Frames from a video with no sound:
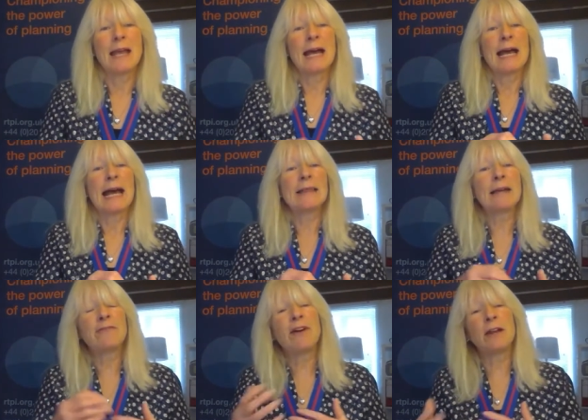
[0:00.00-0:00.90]
and
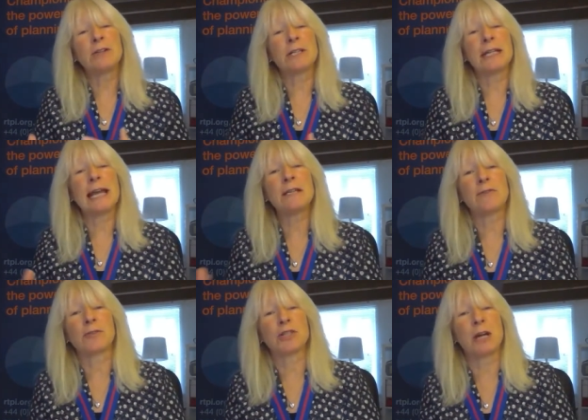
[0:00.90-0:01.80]
then followed at the end of
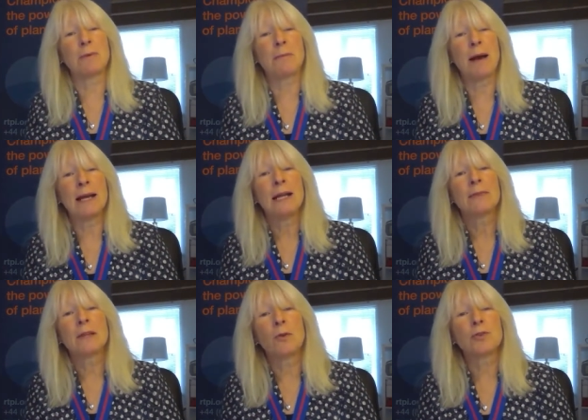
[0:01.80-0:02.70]
October by
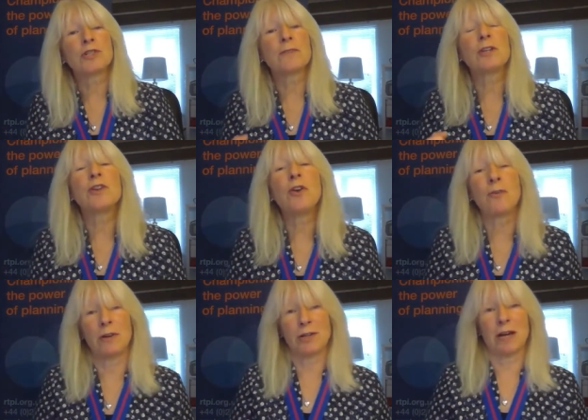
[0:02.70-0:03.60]
the launch of the
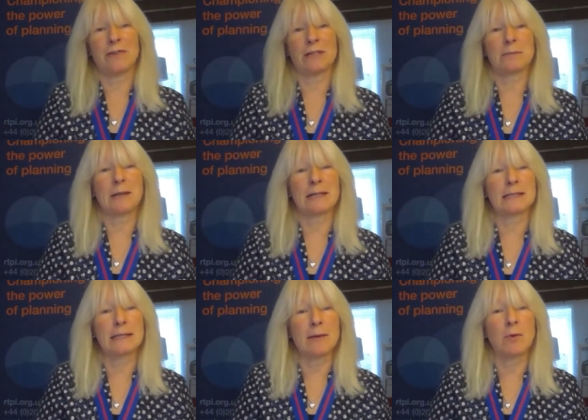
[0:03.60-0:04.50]
Neurodiverse
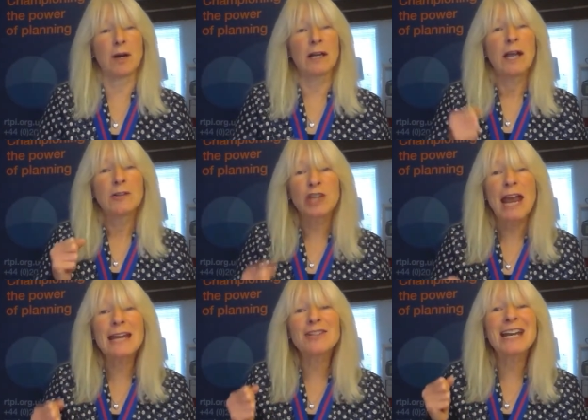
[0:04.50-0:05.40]
Planners Network.
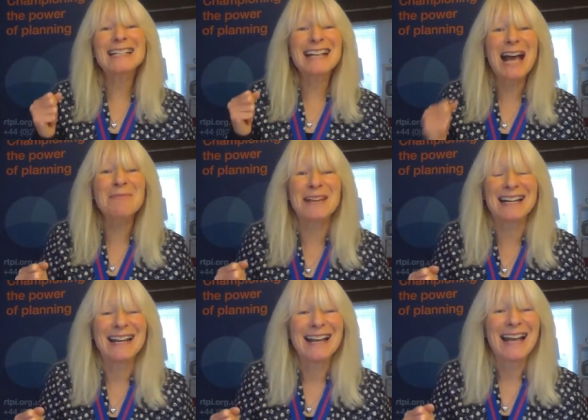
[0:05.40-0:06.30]
Change is
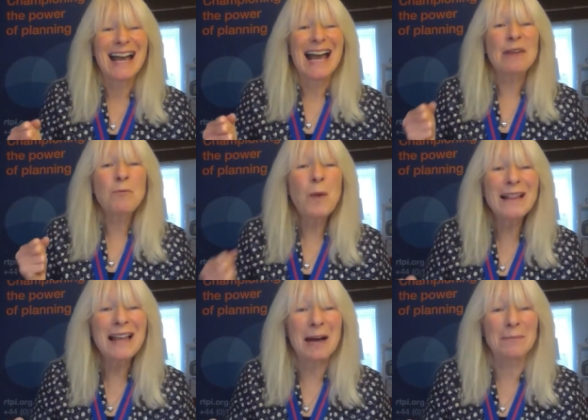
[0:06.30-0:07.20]
happening and
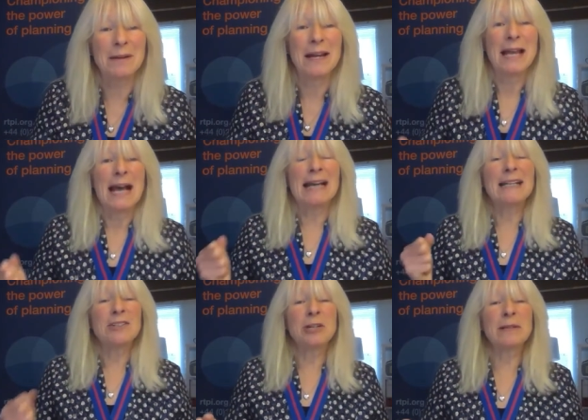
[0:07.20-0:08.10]
will happen, and
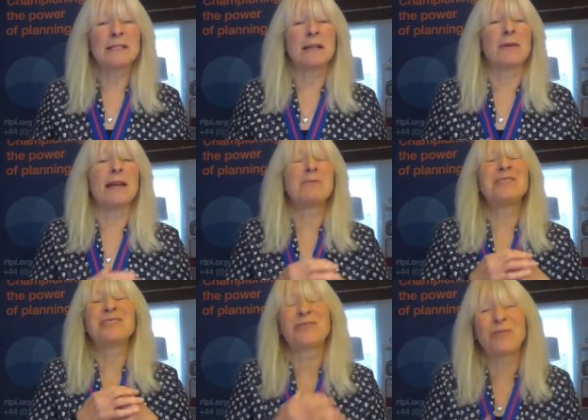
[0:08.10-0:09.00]
in doing so, it
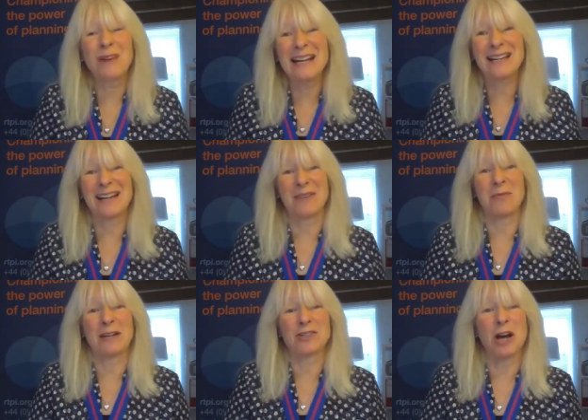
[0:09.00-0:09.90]
will greatly
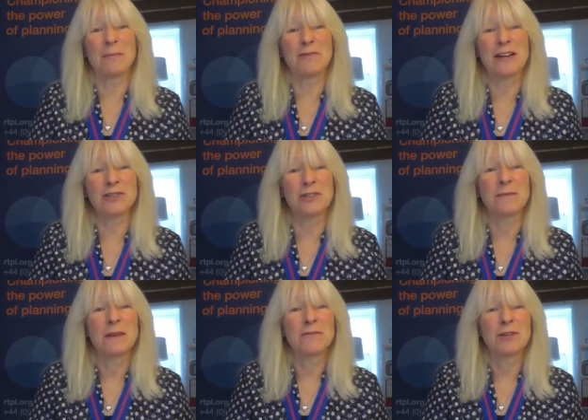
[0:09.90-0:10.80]
enrich our profession
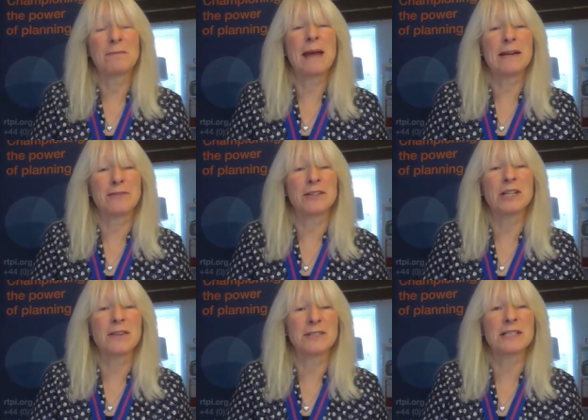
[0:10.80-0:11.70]
for the benefit
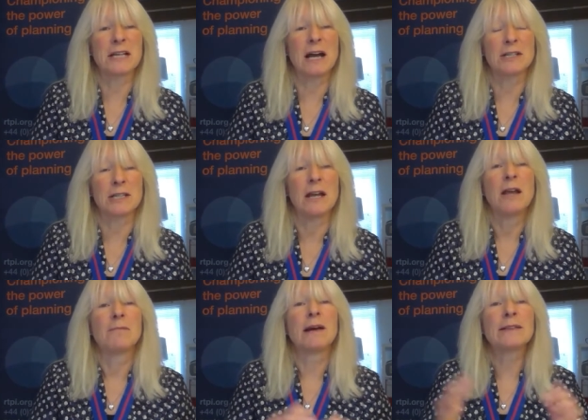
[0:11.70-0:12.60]
of society.
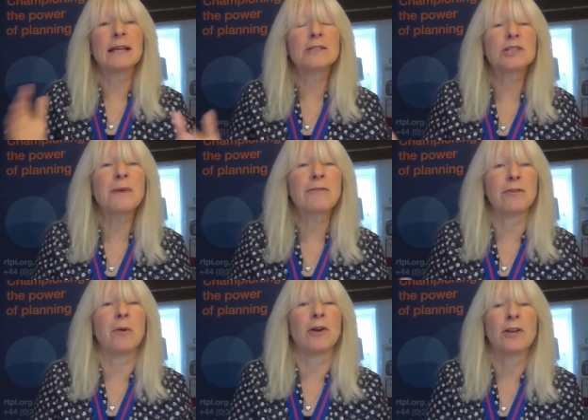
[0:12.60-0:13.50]
My thanks to
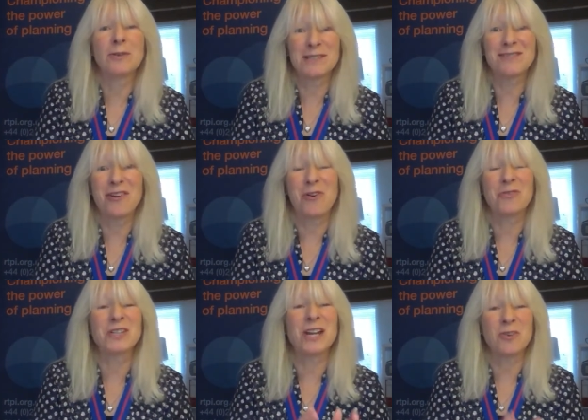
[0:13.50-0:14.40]
everyone who is
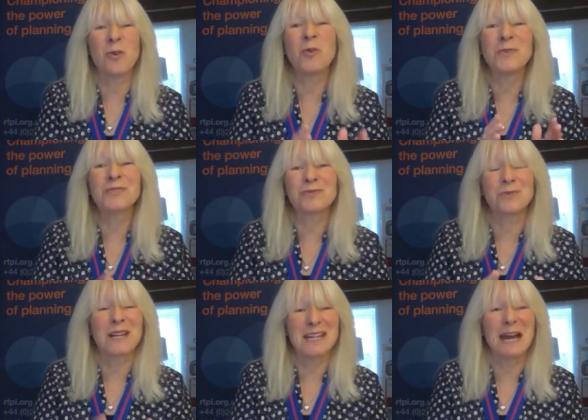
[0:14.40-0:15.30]
involved in all
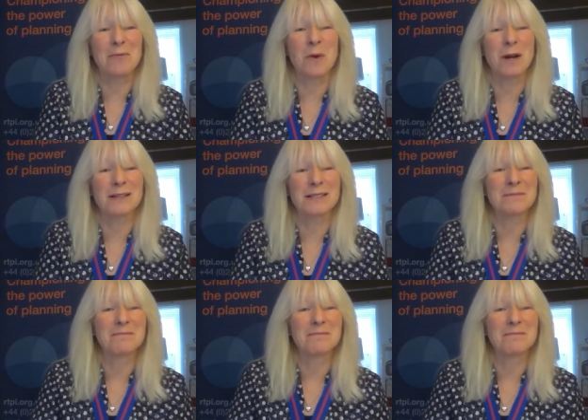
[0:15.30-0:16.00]
3 networks.